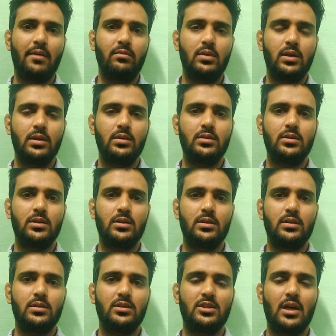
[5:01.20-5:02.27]
I've learned
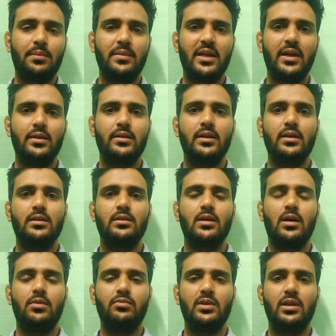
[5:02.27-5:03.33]
subnetting,
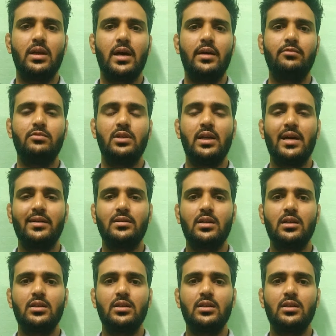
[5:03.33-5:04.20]
VLAN